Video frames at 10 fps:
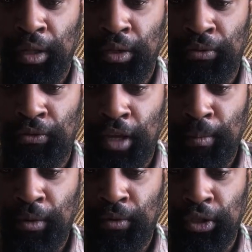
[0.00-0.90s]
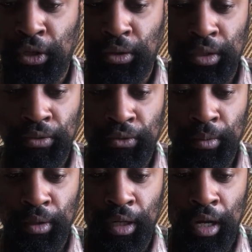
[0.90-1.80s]
The famine resulted
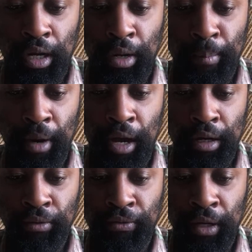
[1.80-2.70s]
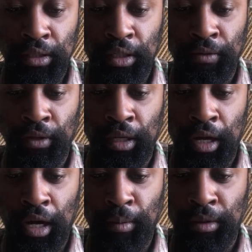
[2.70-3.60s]
from the combined effects of
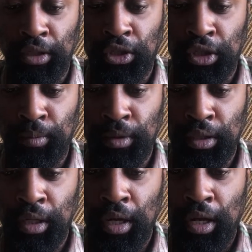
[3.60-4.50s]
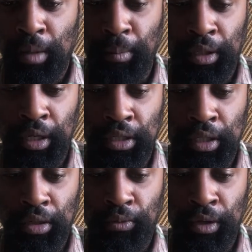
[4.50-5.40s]
economic disturbance because
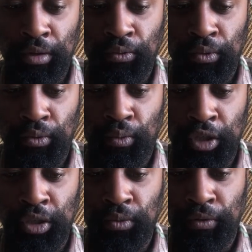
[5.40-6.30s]
of the Russian